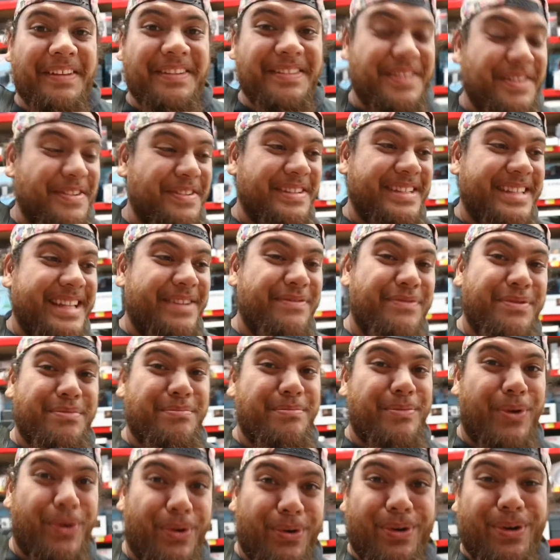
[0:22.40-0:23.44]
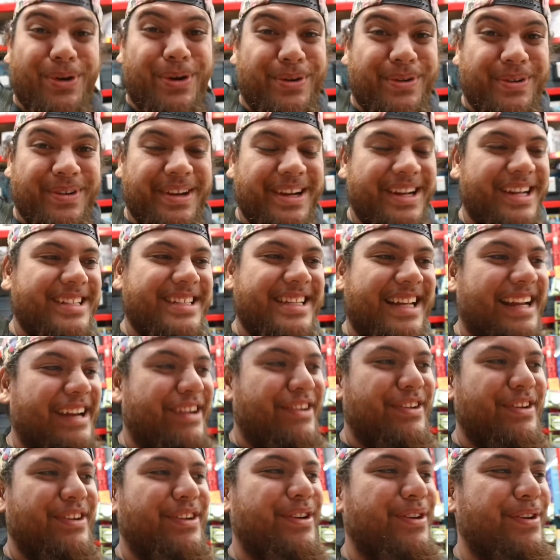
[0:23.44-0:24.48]
So it's even more awkward because I
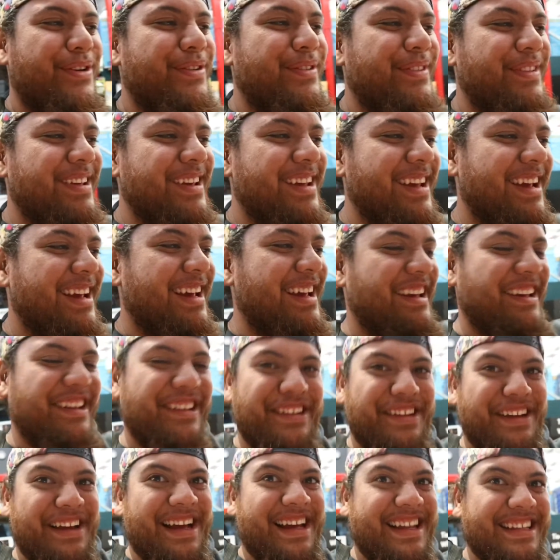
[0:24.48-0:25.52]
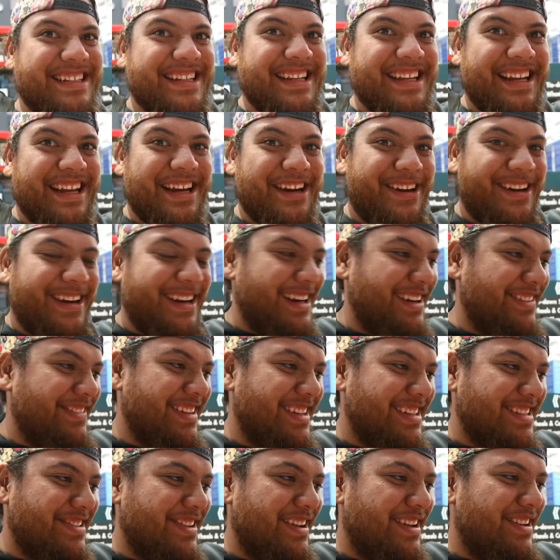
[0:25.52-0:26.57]
don't know if you guys can hear any of
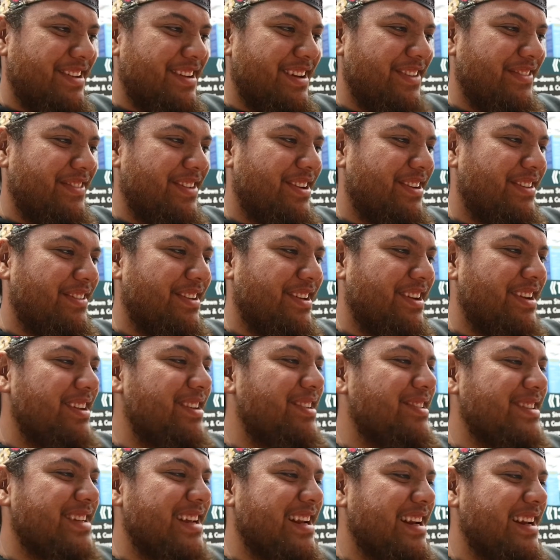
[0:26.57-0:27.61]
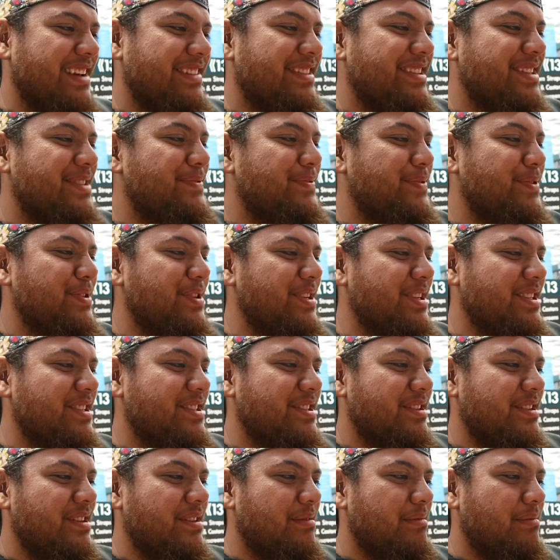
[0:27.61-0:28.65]
this. So I don't even know I'm going to use any of this footage,
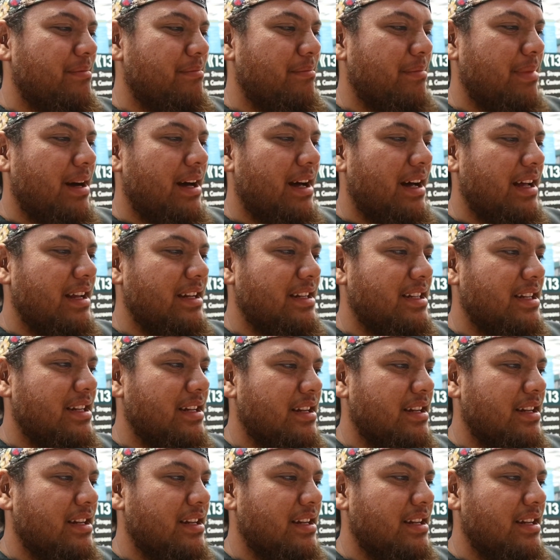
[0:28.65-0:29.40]
but